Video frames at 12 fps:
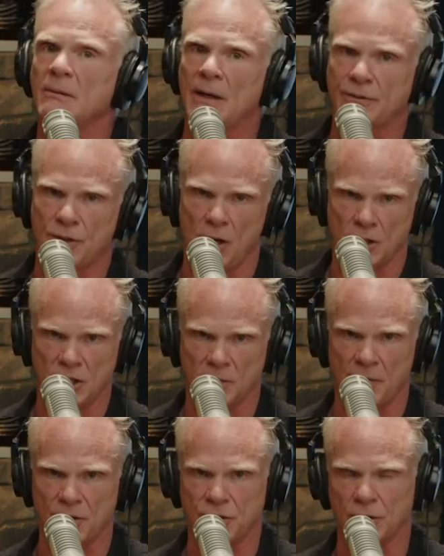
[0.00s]
about toxic
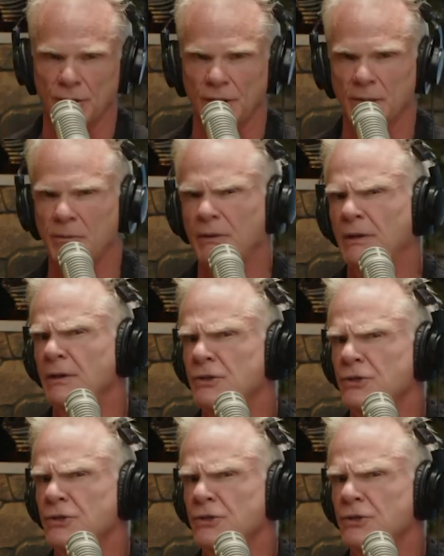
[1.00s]
masculinity, but then